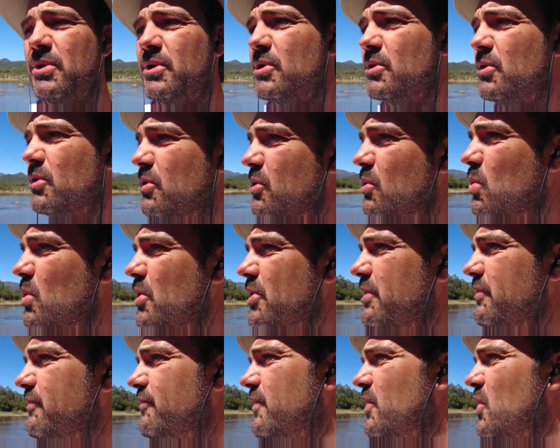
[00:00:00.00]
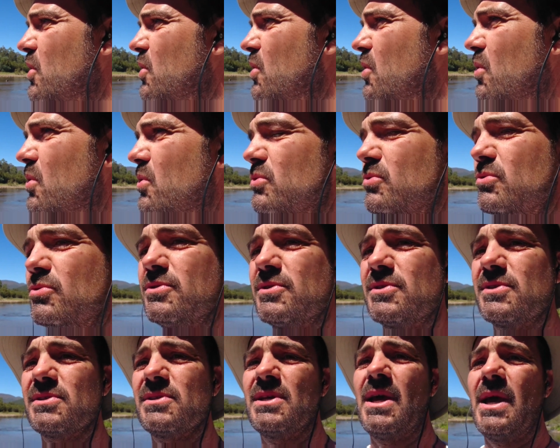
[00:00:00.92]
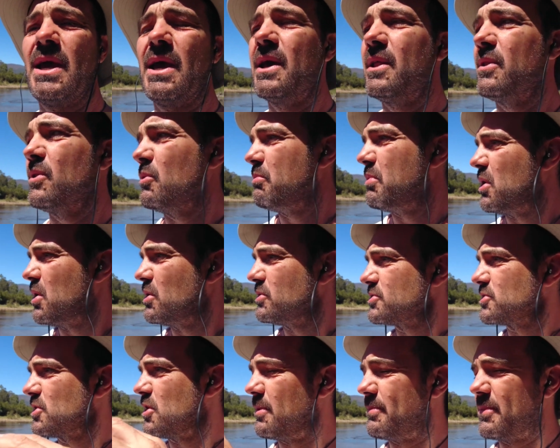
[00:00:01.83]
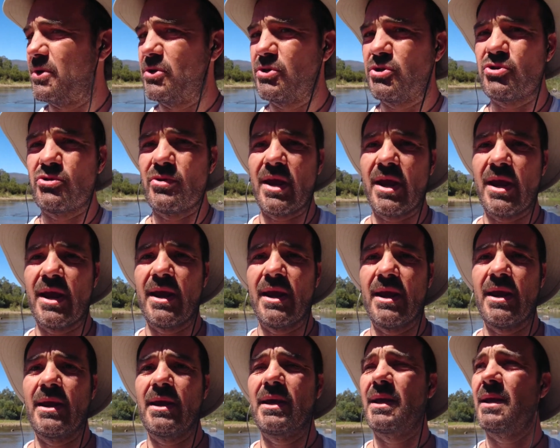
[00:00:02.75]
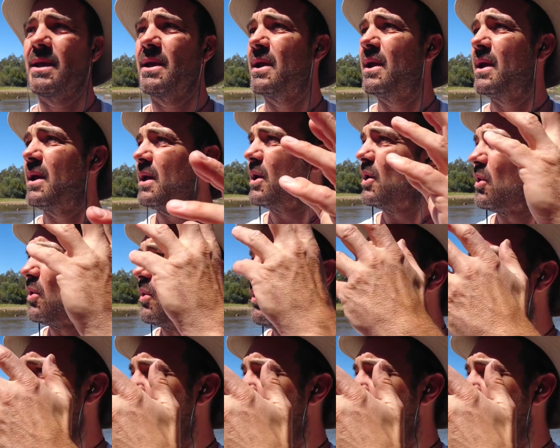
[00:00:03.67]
You know, the water flows, the birds come and drink, all the